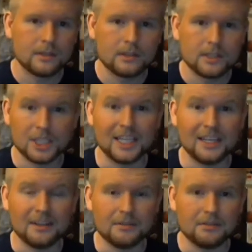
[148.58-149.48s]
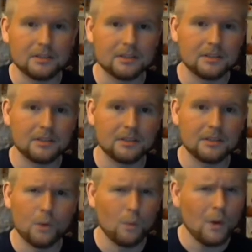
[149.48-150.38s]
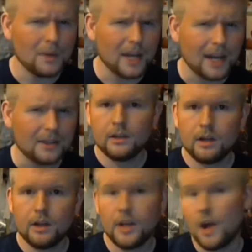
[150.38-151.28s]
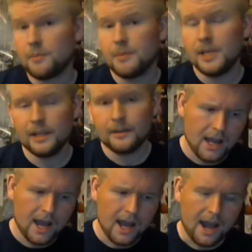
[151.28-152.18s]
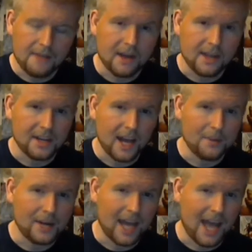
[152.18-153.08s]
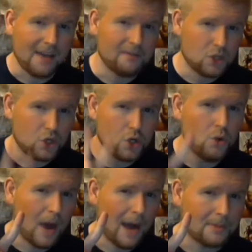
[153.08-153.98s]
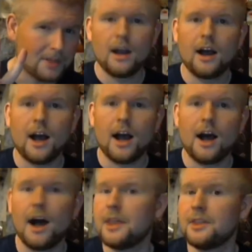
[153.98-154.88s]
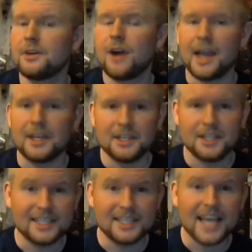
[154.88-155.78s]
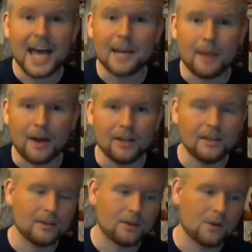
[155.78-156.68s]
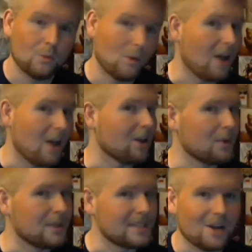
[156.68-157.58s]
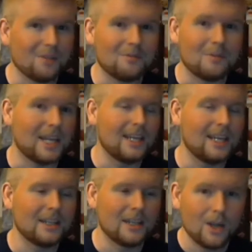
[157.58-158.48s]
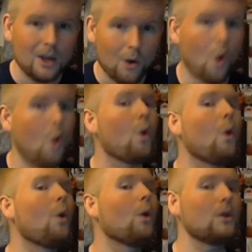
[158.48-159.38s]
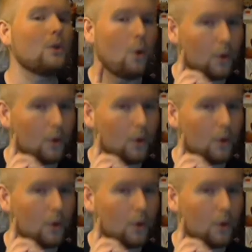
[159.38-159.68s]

to live. What would I do? Now to me, I find that I would have two options. Either I could get sad about it, wallow in self pity, or or or